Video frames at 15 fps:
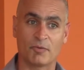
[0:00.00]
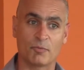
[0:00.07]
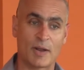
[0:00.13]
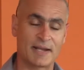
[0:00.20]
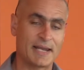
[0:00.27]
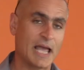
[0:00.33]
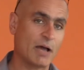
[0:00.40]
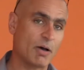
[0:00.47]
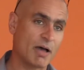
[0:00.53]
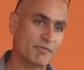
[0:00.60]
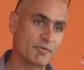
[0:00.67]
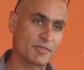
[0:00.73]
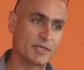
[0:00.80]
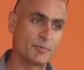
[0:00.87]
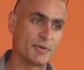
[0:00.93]
right now,
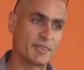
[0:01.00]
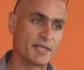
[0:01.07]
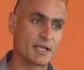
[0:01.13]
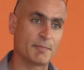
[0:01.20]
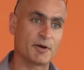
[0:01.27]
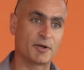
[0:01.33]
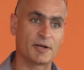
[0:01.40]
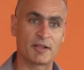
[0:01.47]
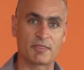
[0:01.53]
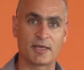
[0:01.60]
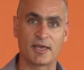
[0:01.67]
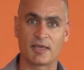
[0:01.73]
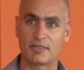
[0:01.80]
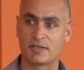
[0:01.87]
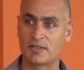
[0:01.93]
obviously, we think about it
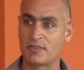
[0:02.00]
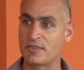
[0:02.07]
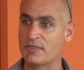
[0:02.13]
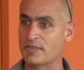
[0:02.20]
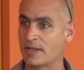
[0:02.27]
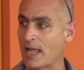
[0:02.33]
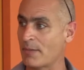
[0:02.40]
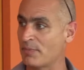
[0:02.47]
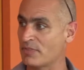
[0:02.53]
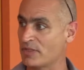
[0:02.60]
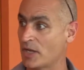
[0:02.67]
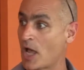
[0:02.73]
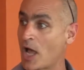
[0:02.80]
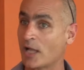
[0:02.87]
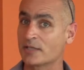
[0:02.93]
as a disease that happens
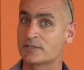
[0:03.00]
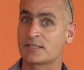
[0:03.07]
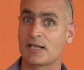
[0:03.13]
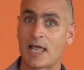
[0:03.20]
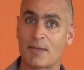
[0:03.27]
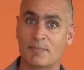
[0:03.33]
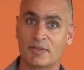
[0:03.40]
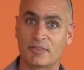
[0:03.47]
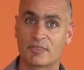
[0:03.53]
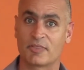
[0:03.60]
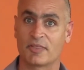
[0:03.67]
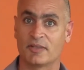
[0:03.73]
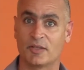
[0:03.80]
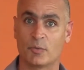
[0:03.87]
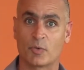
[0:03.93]
in hot
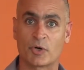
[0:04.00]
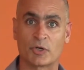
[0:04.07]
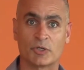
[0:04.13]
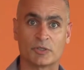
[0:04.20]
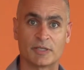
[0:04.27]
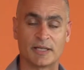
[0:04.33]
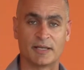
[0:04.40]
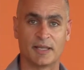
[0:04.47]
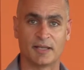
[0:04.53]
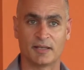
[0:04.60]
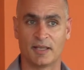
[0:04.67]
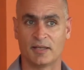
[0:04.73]
climates in the world, and